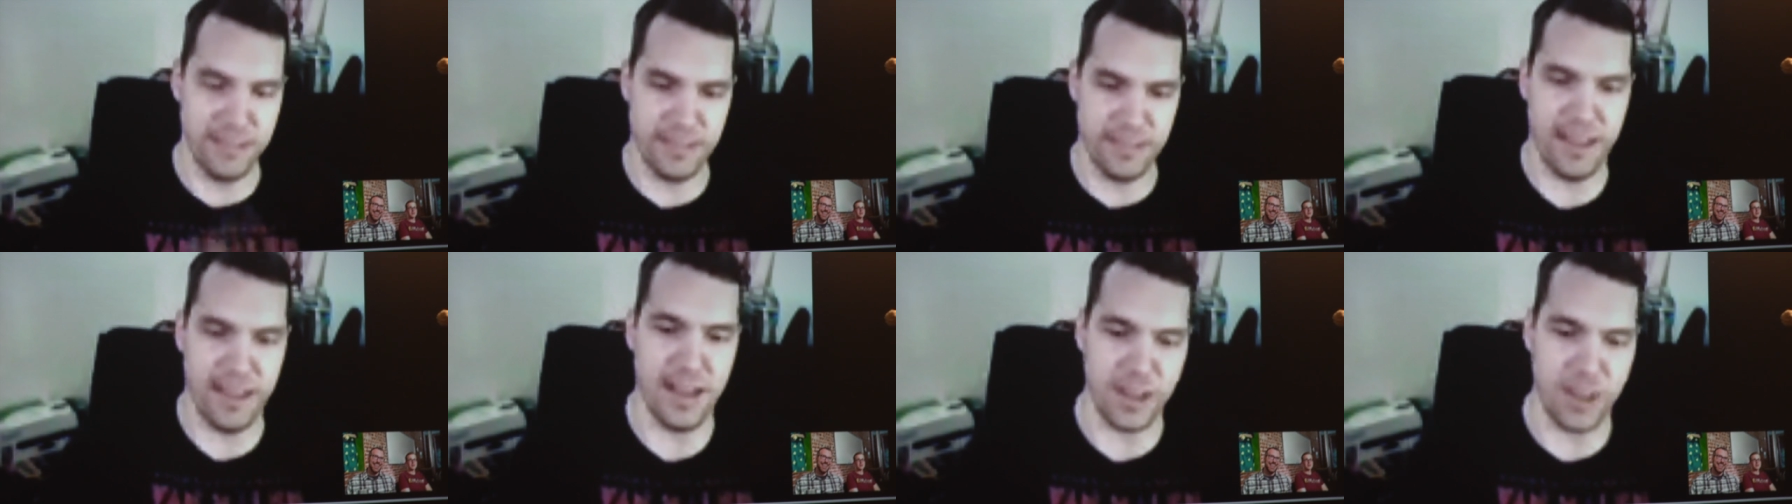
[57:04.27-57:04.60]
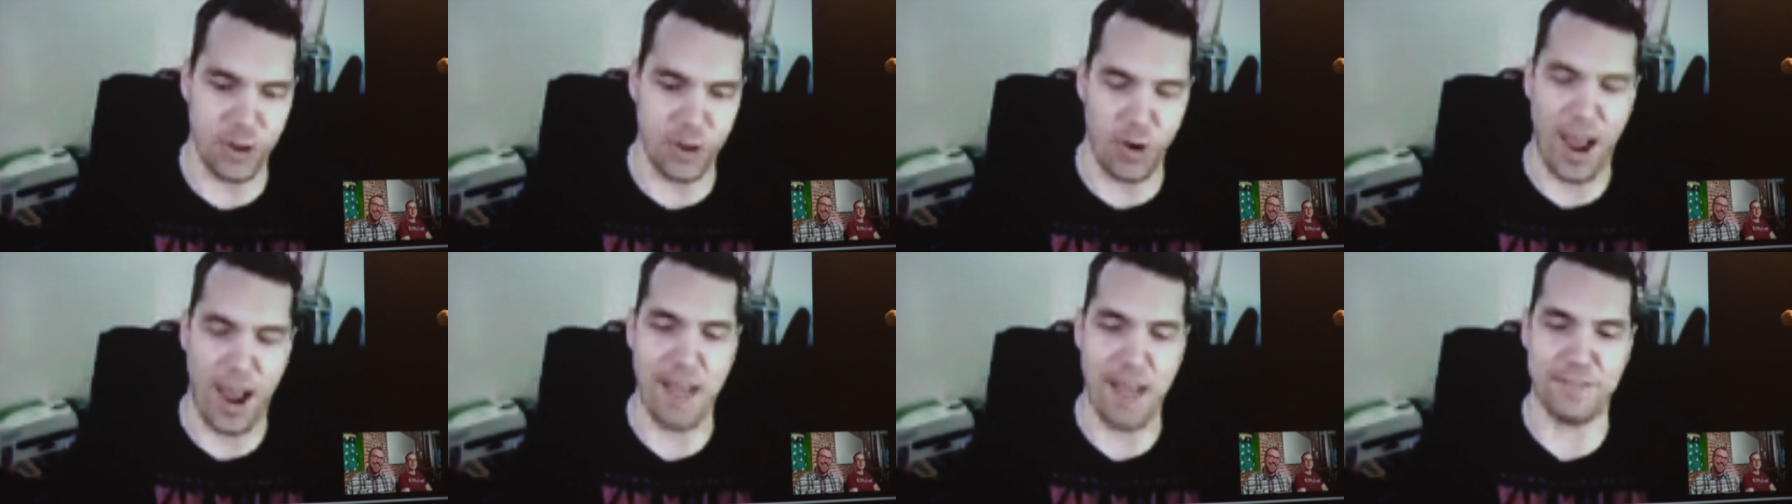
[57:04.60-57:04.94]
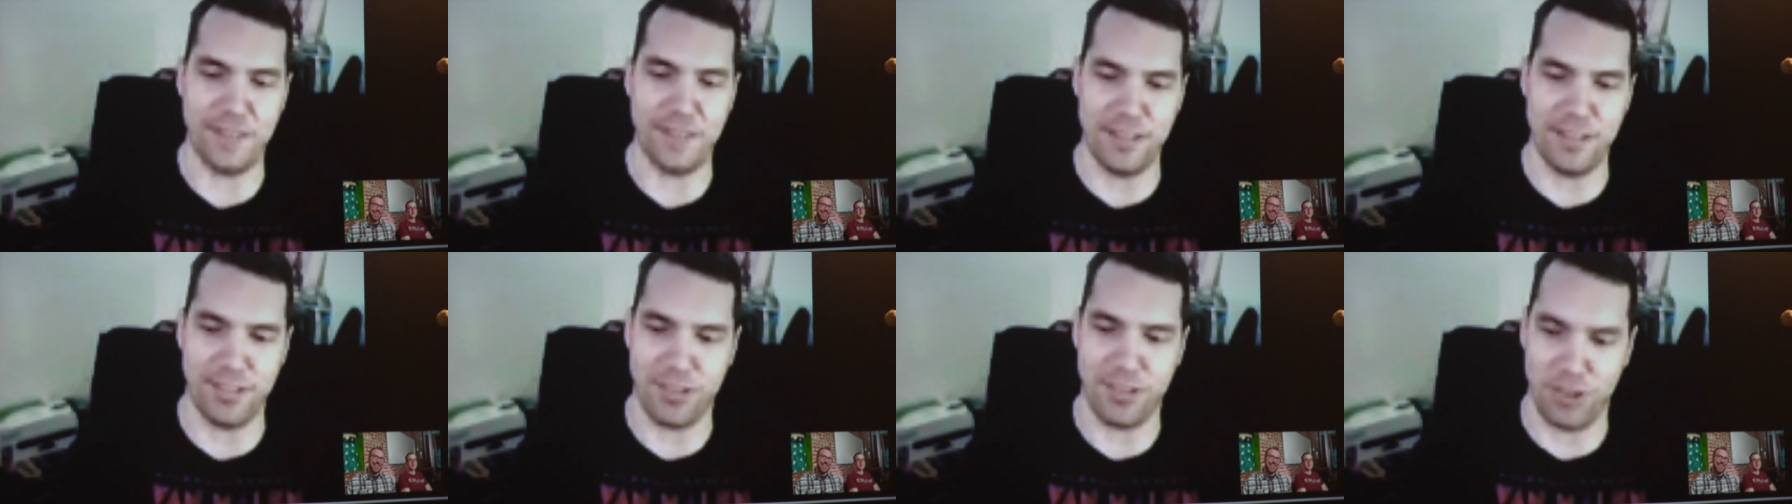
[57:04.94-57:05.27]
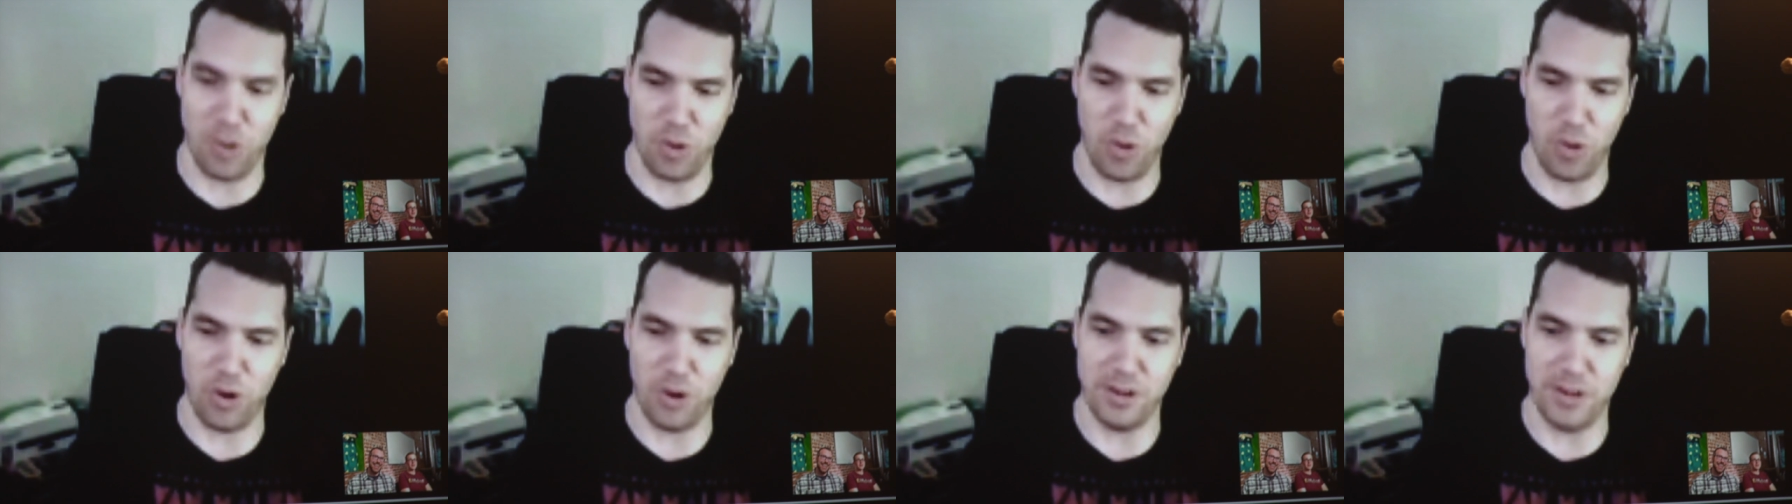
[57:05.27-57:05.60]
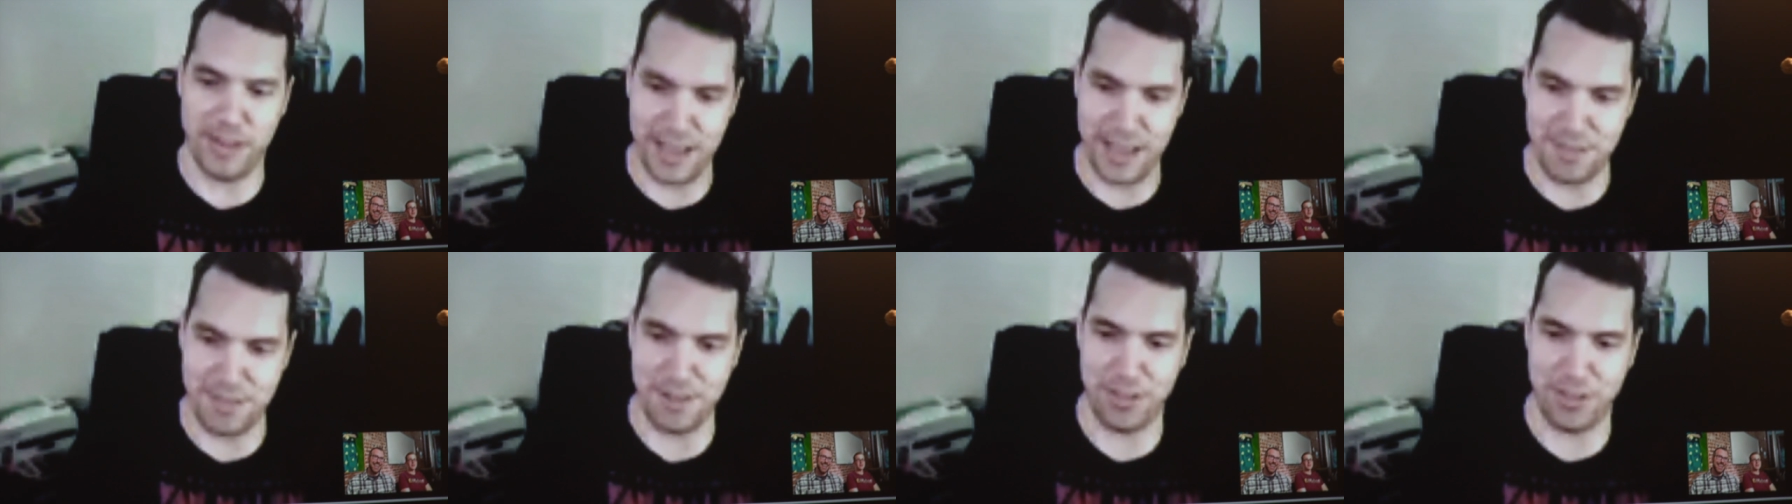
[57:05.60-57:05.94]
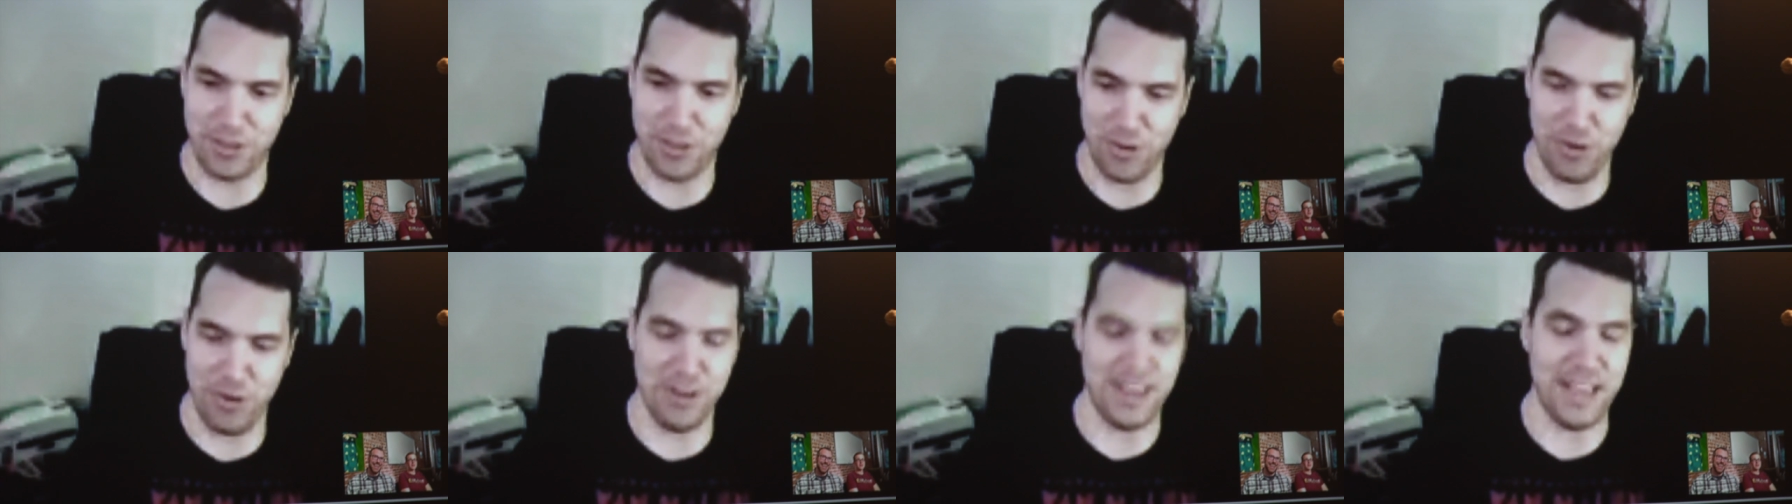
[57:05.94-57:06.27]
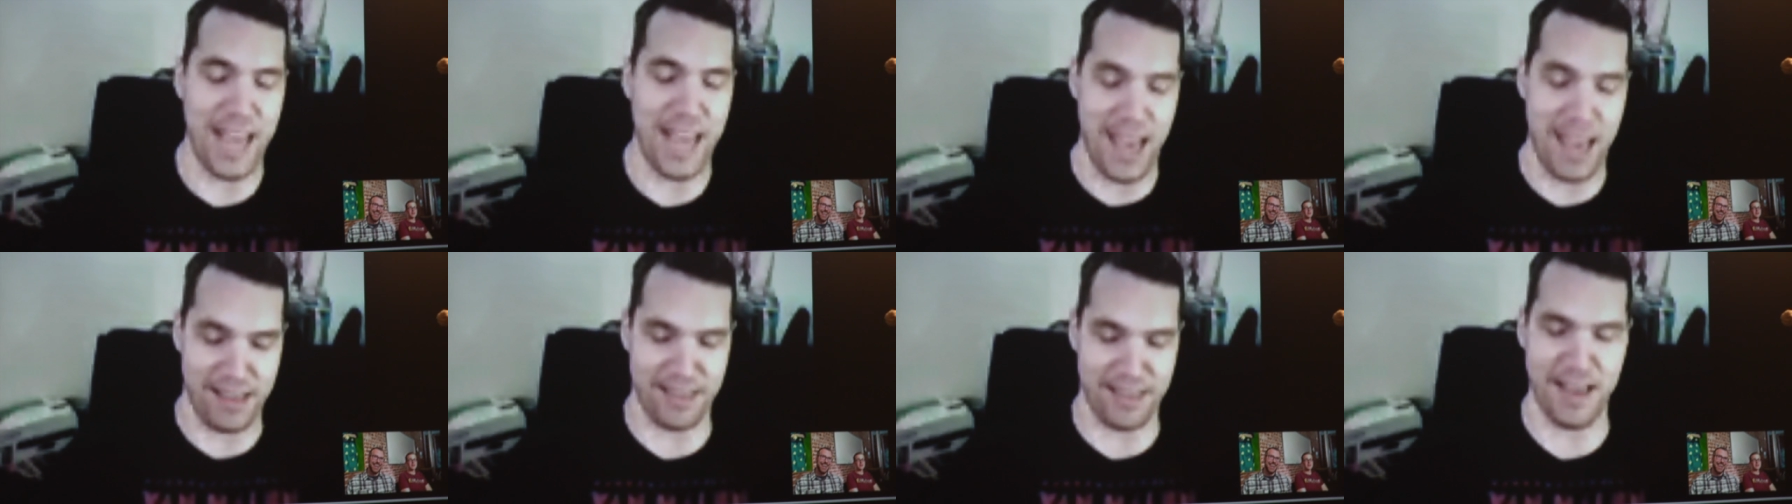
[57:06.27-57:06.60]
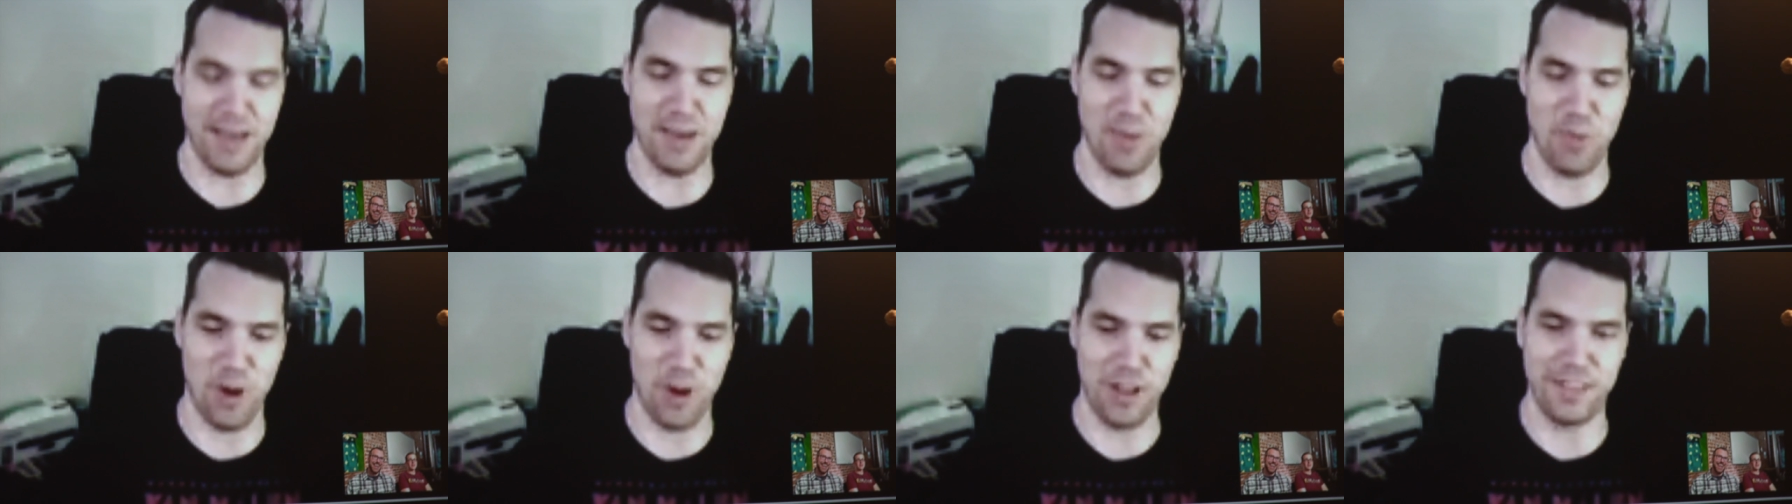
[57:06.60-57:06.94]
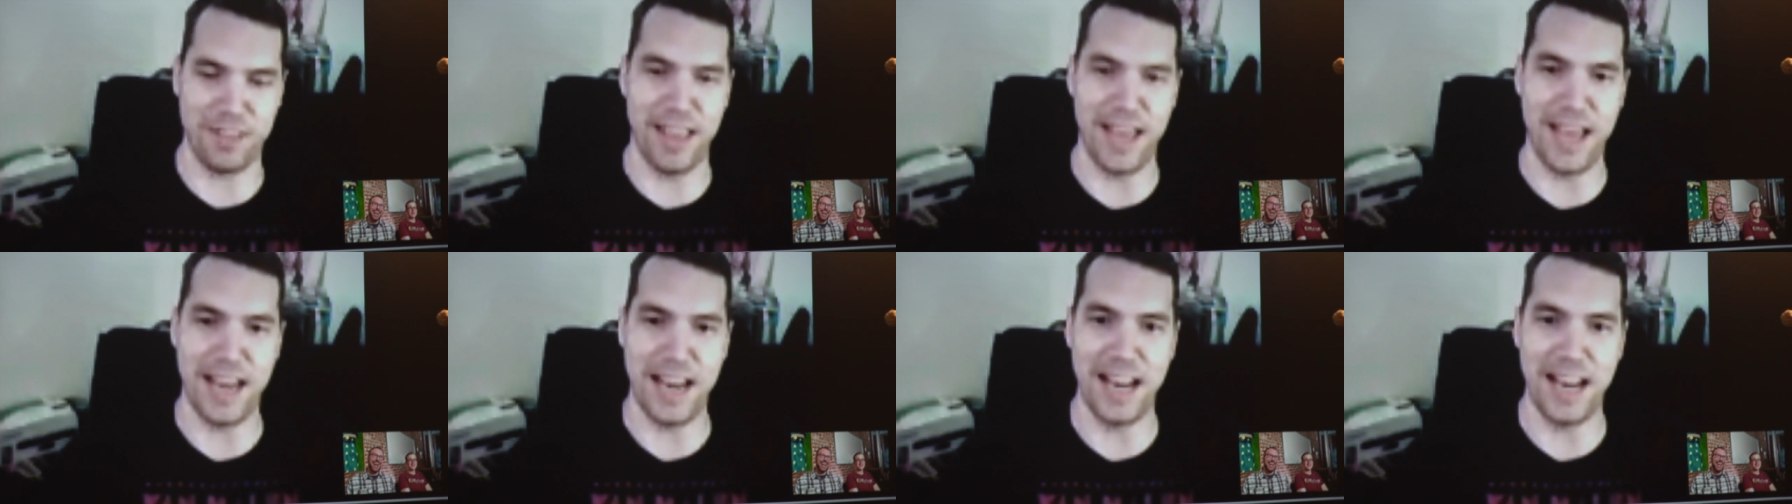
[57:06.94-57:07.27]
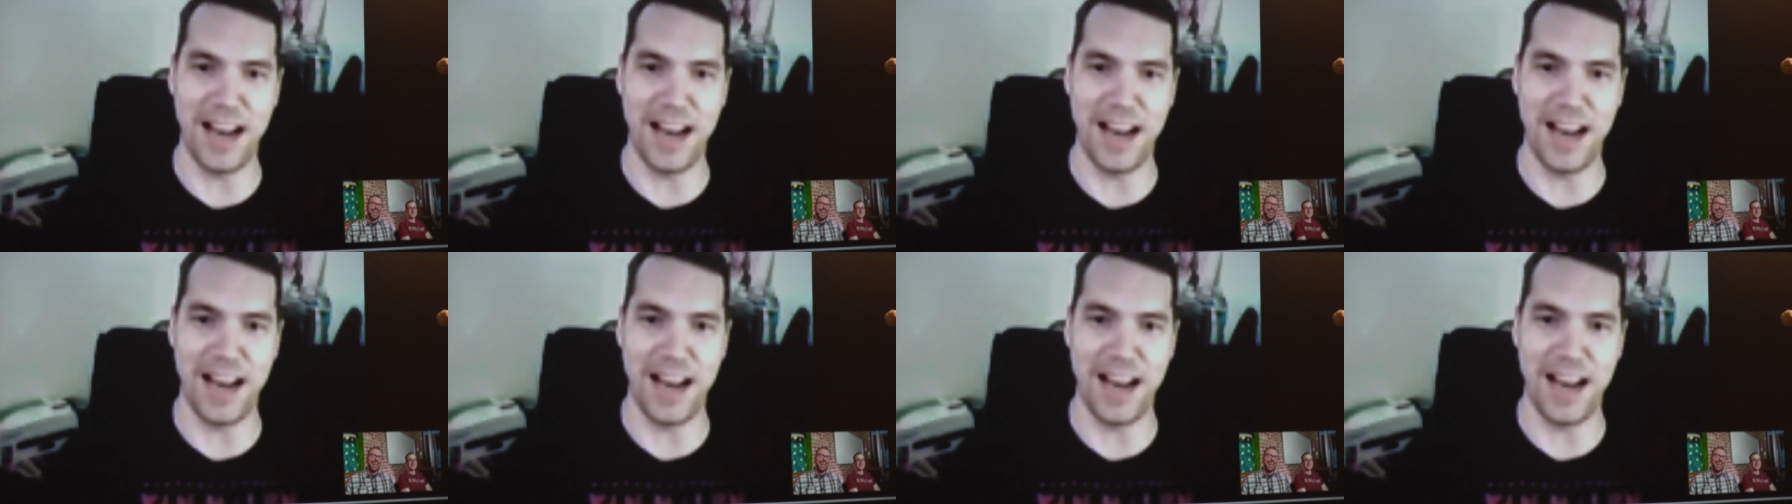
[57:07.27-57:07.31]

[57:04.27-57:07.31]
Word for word: Uh, grafted sword, demon sword, yes, I want that.